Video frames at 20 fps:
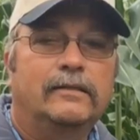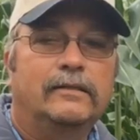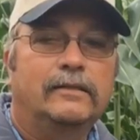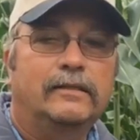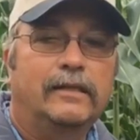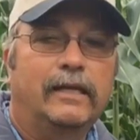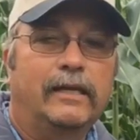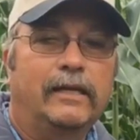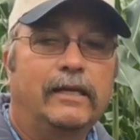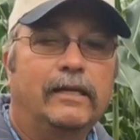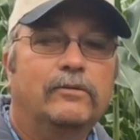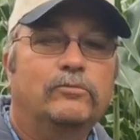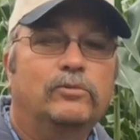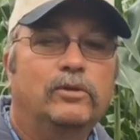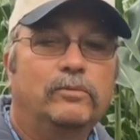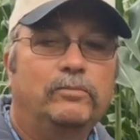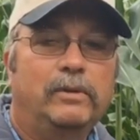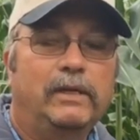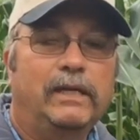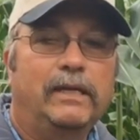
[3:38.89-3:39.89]
that it
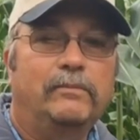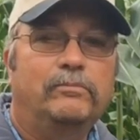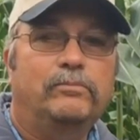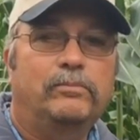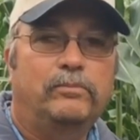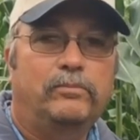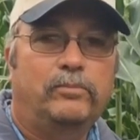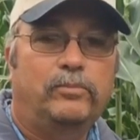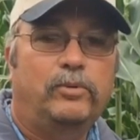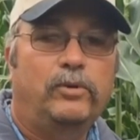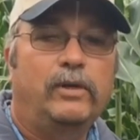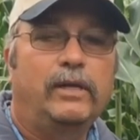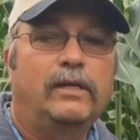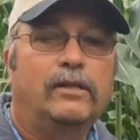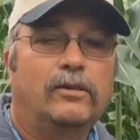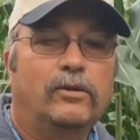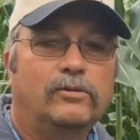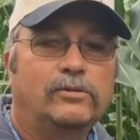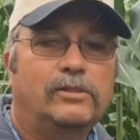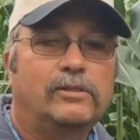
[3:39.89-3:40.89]
would be pretty
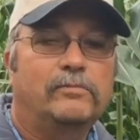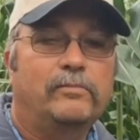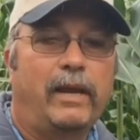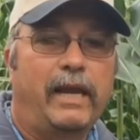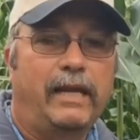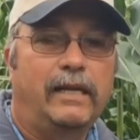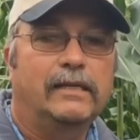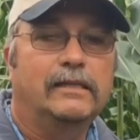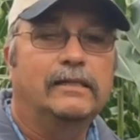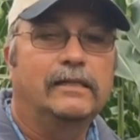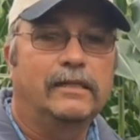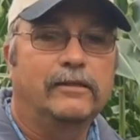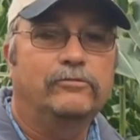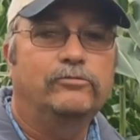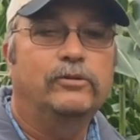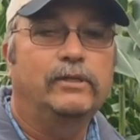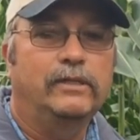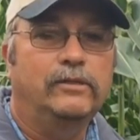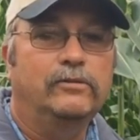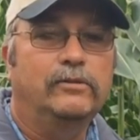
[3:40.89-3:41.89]
close to making it
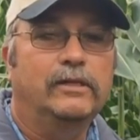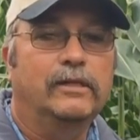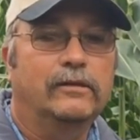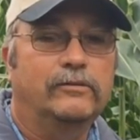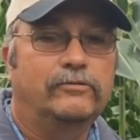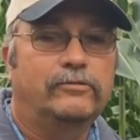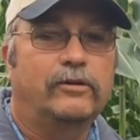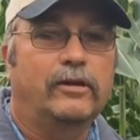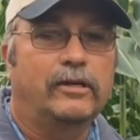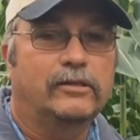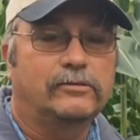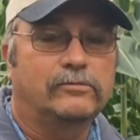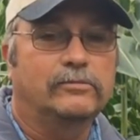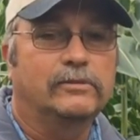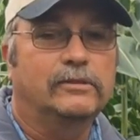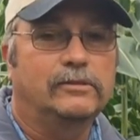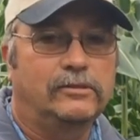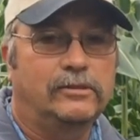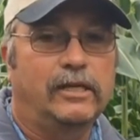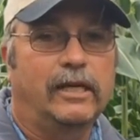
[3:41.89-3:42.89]
if we do get a frost,
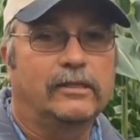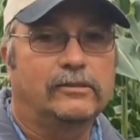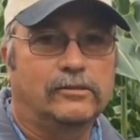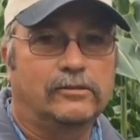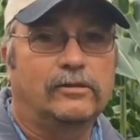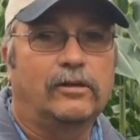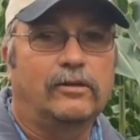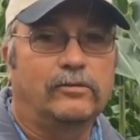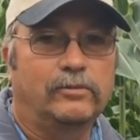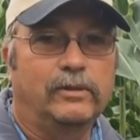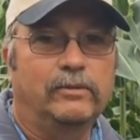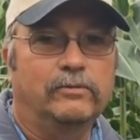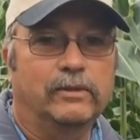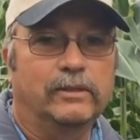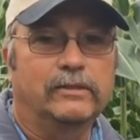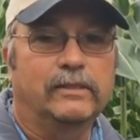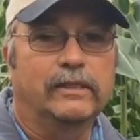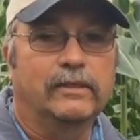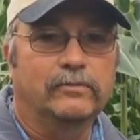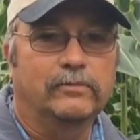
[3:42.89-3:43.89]
which chances are we
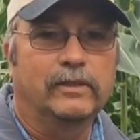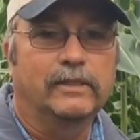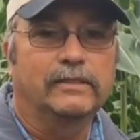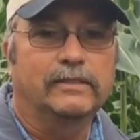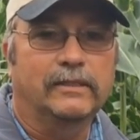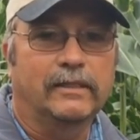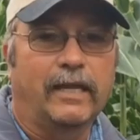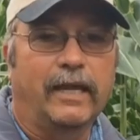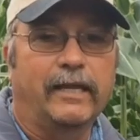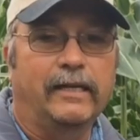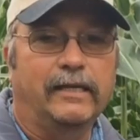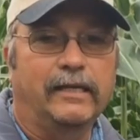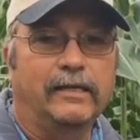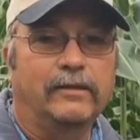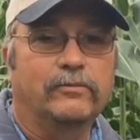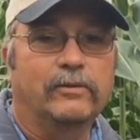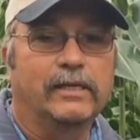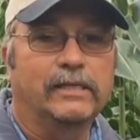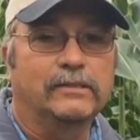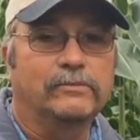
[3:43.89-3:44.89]
will get one tonight
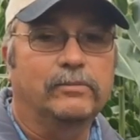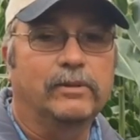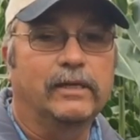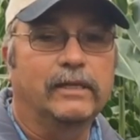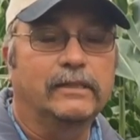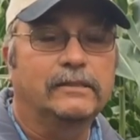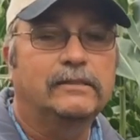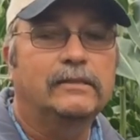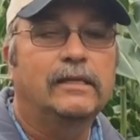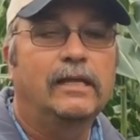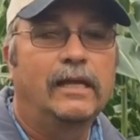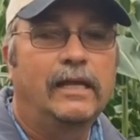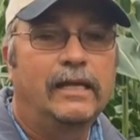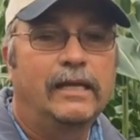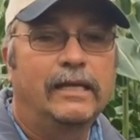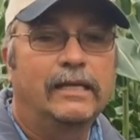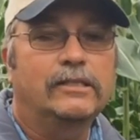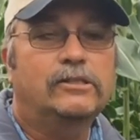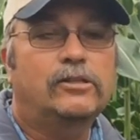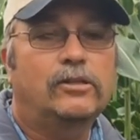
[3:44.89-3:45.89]
anyways, but
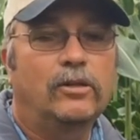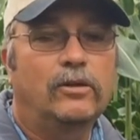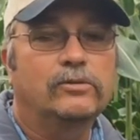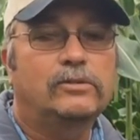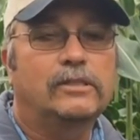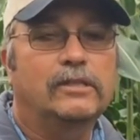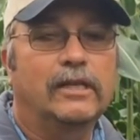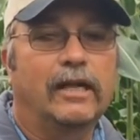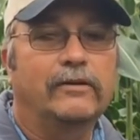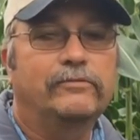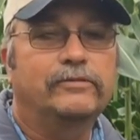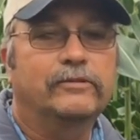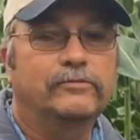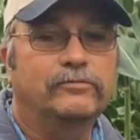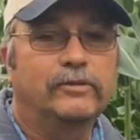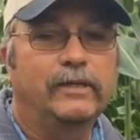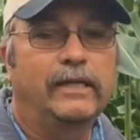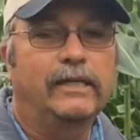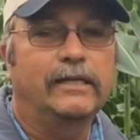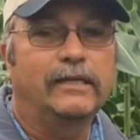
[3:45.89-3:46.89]
it's close enough.
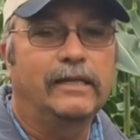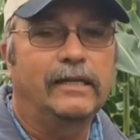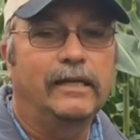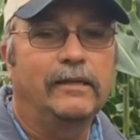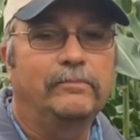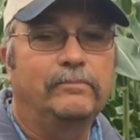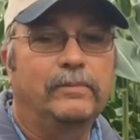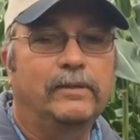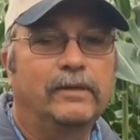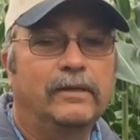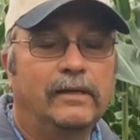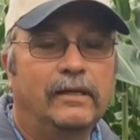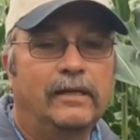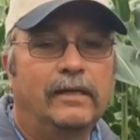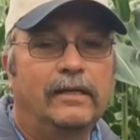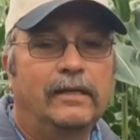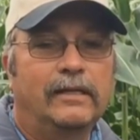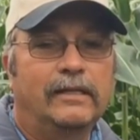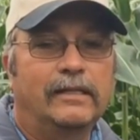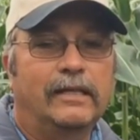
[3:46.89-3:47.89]
If we can keep
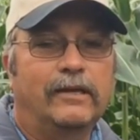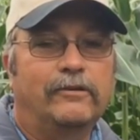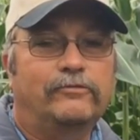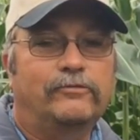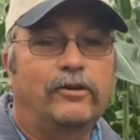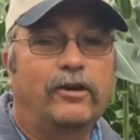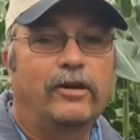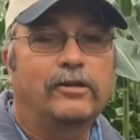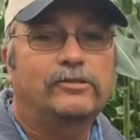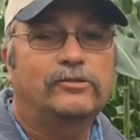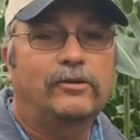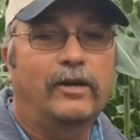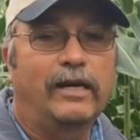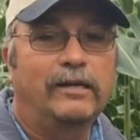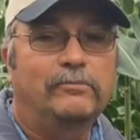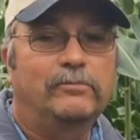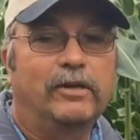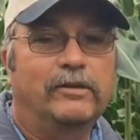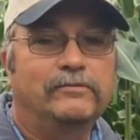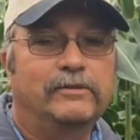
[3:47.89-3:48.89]
that frost
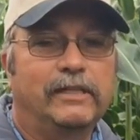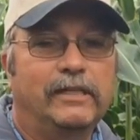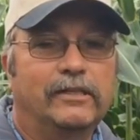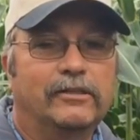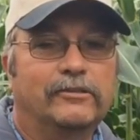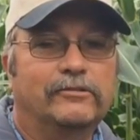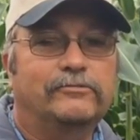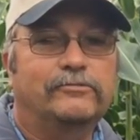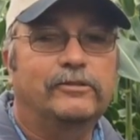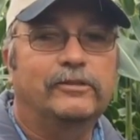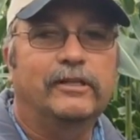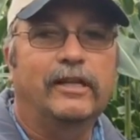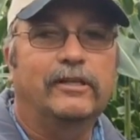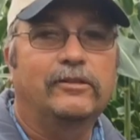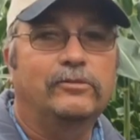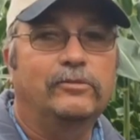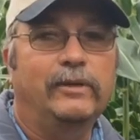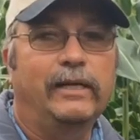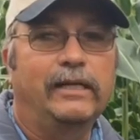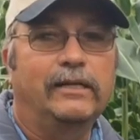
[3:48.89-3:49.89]
right above the ear for
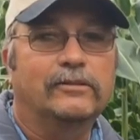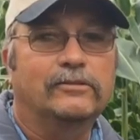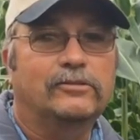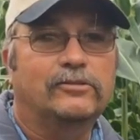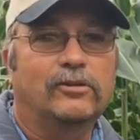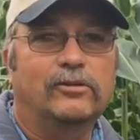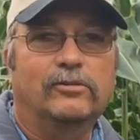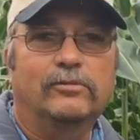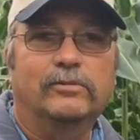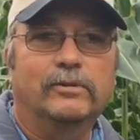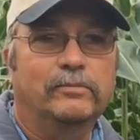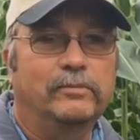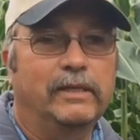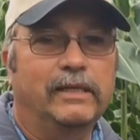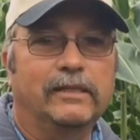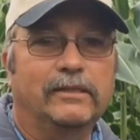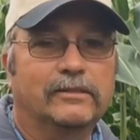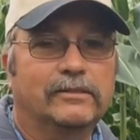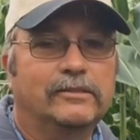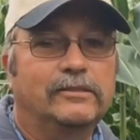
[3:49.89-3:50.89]
another week or so, we'll
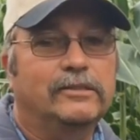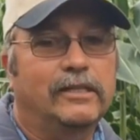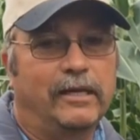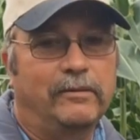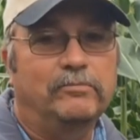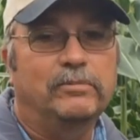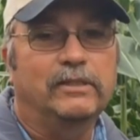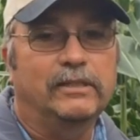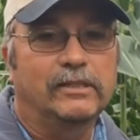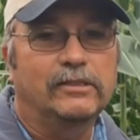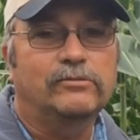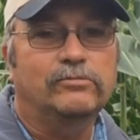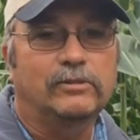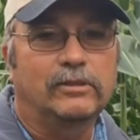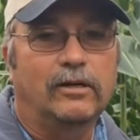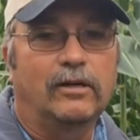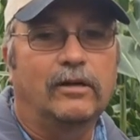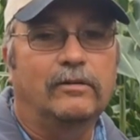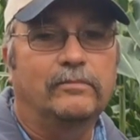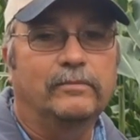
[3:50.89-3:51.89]
be in good shape, and this
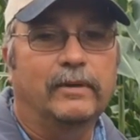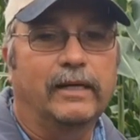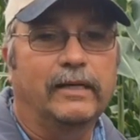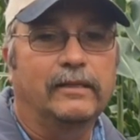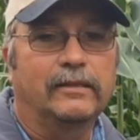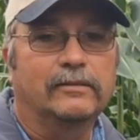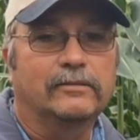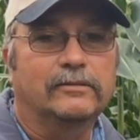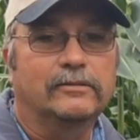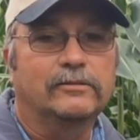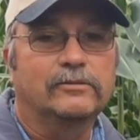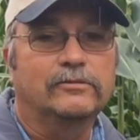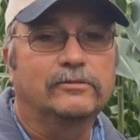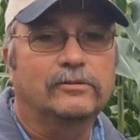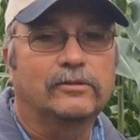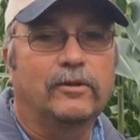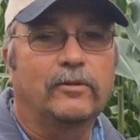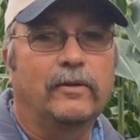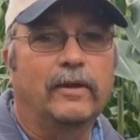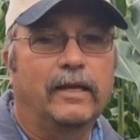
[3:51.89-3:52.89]
would combine here too. So